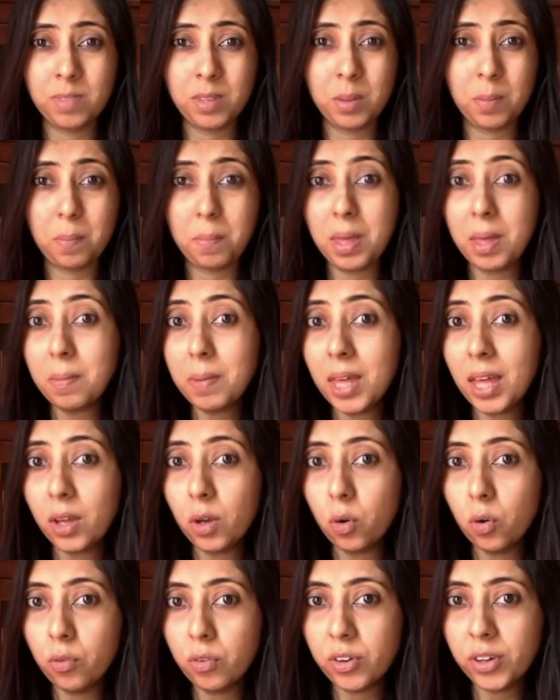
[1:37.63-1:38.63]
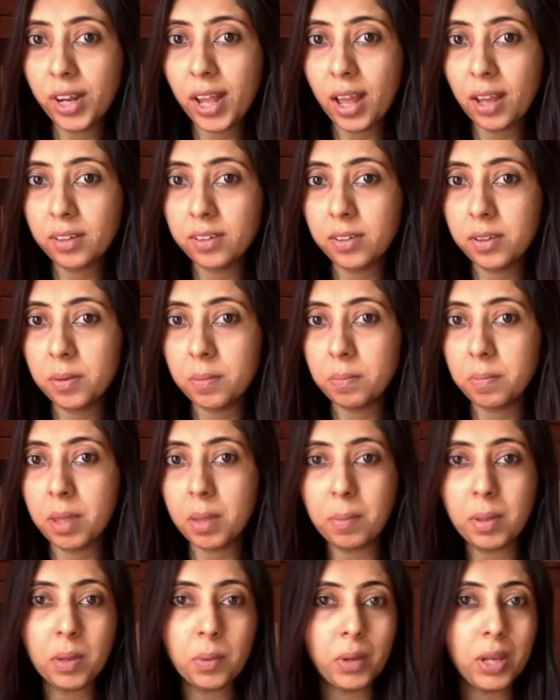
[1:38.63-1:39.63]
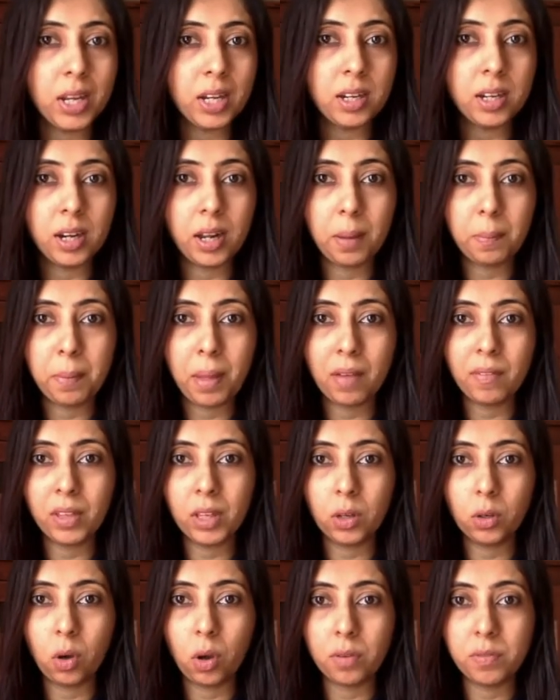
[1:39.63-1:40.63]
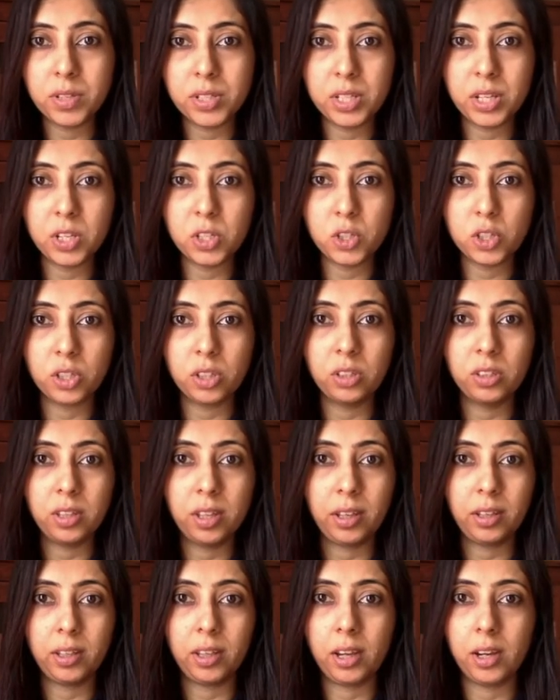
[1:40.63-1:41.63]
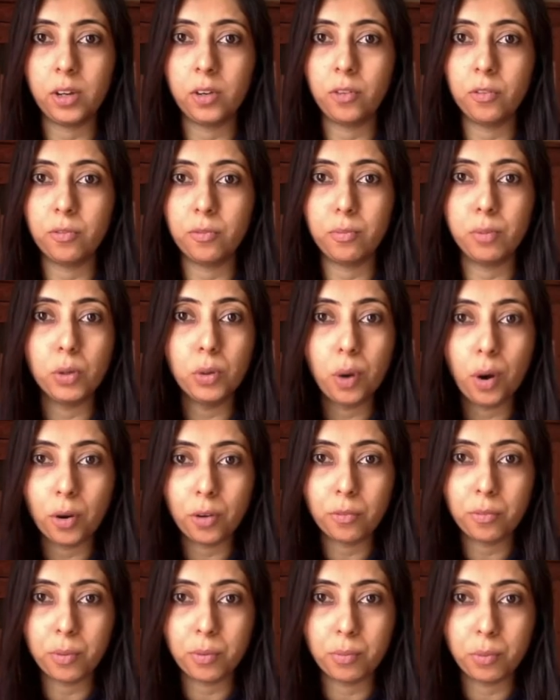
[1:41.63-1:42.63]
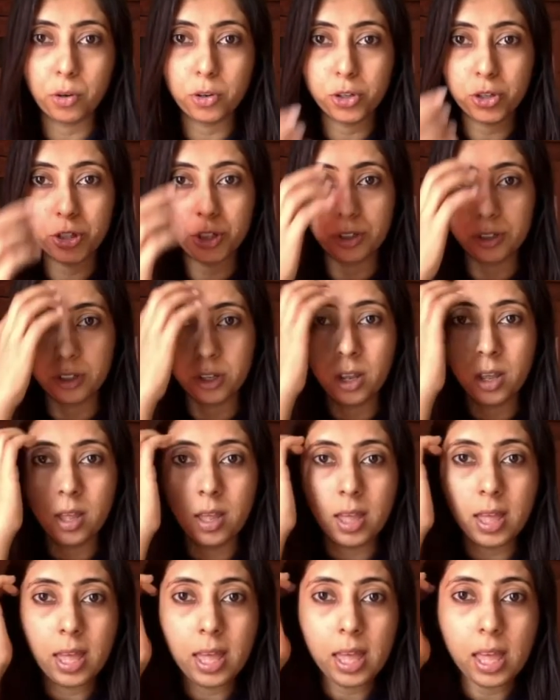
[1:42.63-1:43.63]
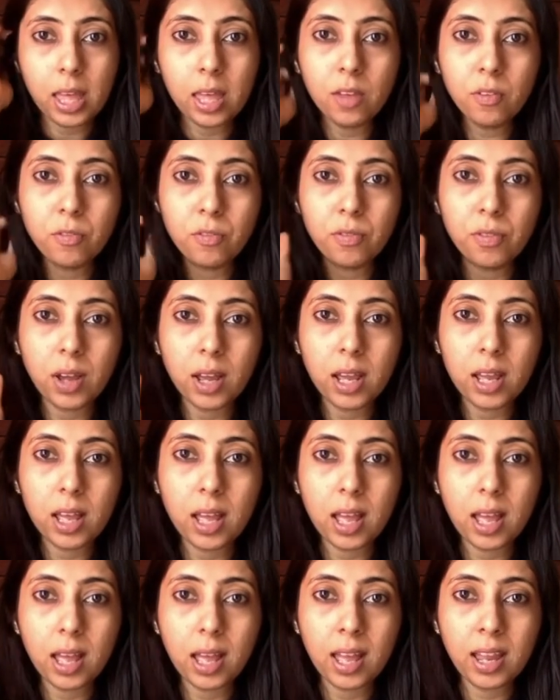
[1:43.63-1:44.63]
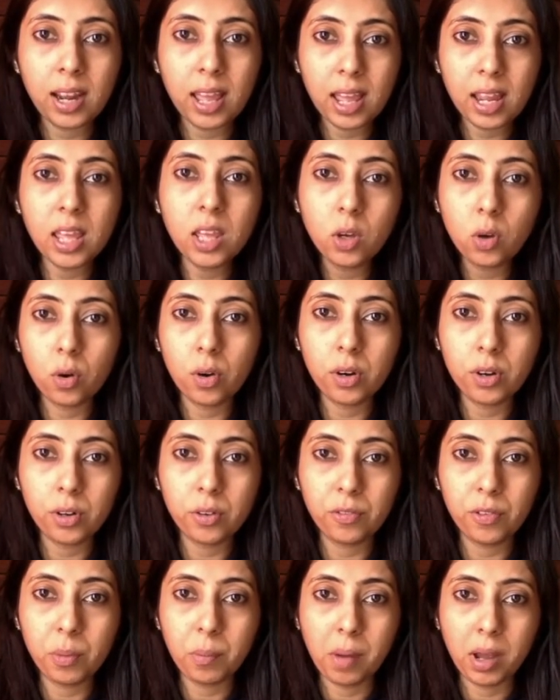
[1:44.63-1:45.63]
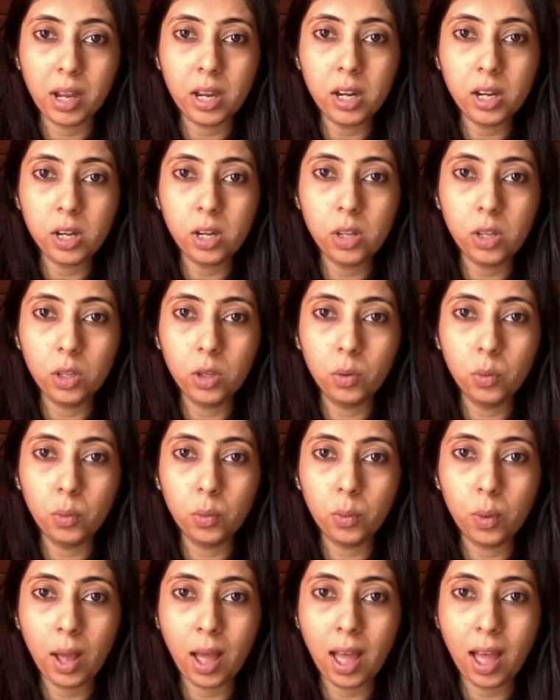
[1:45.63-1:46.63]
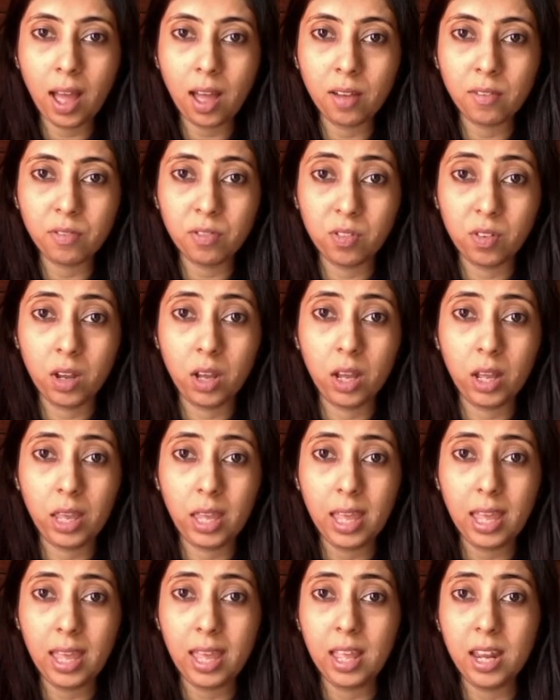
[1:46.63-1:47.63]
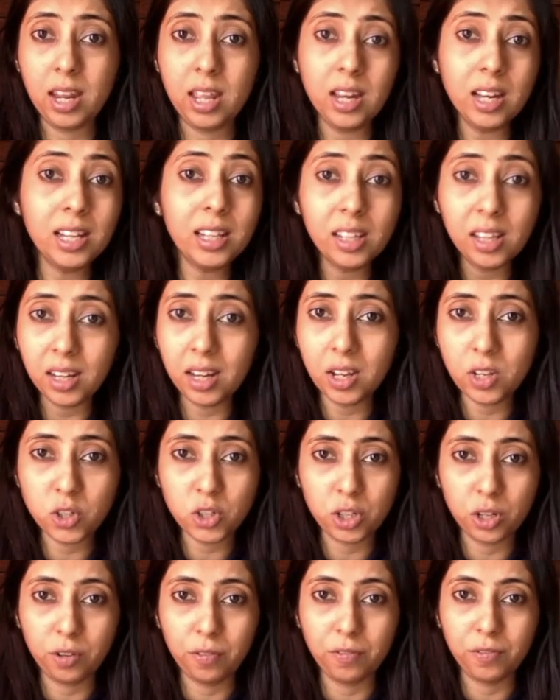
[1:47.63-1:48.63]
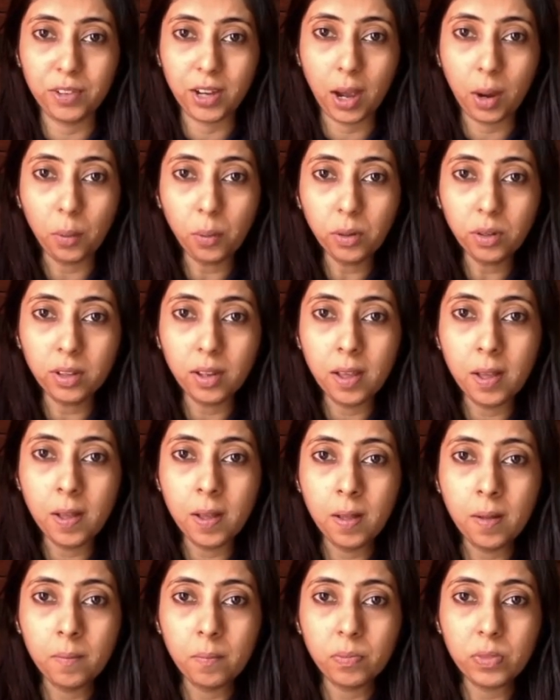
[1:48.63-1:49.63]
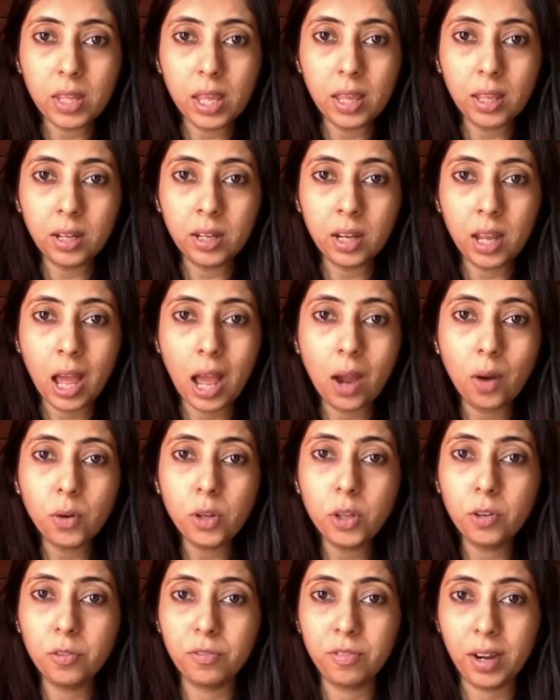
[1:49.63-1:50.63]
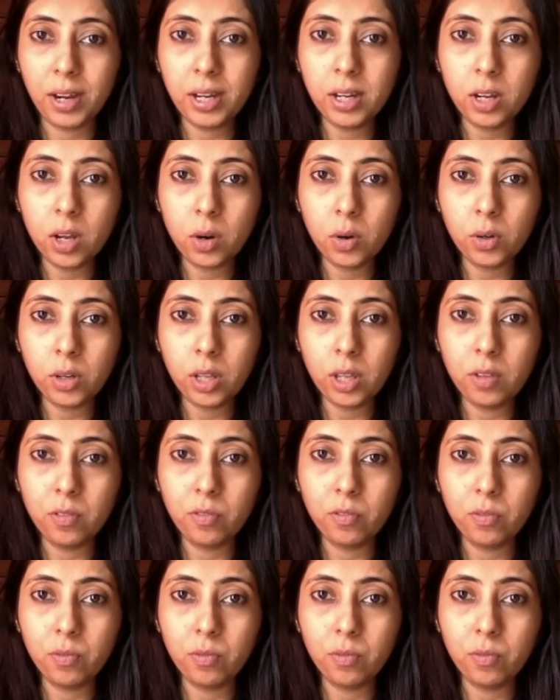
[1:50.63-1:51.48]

maybe I overreacted, maybe you ended up having a conversation that kind of blew out of proportion. If at any corner of your mind you have an inclination of doubt, then how do you find out if,